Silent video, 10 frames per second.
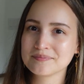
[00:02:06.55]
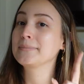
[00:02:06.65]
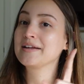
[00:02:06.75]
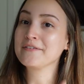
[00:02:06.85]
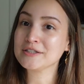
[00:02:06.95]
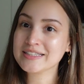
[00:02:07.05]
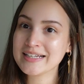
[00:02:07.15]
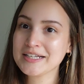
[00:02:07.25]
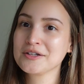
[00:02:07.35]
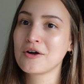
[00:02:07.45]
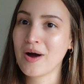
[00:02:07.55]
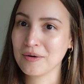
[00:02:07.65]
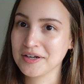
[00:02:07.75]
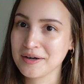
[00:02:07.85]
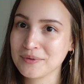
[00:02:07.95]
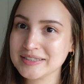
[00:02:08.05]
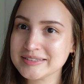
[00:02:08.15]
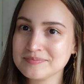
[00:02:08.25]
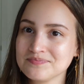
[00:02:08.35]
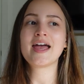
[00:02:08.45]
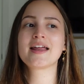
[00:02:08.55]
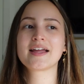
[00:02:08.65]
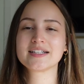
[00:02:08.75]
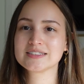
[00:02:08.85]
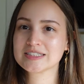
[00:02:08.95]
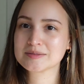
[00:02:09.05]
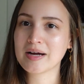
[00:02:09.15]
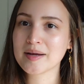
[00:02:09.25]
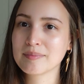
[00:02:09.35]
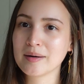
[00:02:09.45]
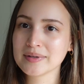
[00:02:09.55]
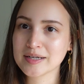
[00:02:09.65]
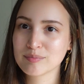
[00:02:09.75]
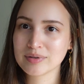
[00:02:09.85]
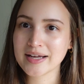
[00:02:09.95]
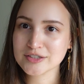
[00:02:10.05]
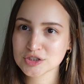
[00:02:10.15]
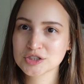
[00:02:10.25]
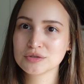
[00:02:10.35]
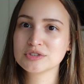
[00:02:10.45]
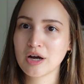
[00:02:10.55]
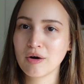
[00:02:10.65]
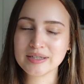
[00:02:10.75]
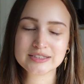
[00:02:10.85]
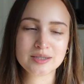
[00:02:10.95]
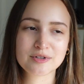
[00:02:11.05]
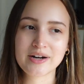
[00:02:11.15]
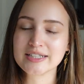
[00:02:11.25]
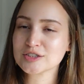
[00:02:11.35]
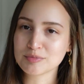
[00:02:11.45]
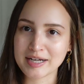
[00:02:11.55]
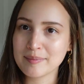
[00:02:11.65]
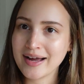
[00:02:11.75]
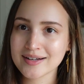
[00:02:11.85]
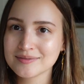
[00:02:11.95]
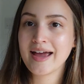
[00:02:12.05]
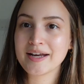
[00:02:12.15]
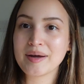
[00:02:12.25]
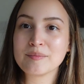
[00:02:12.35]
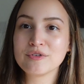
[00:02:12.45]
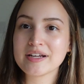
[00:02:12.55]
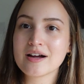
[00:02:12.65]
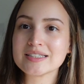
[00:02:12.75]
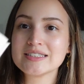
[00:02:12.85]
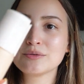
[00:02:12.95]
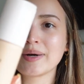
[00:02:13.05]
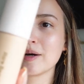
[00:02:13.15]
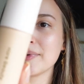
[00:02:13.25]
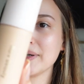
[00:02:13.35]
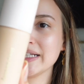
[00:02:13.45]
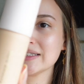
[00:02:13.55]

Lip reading: But if you did, you know how good it was. And I guess this is my public pledge to DEUX and Summer Fridays to bring it back. Anyway, moving on is the Rare Beauty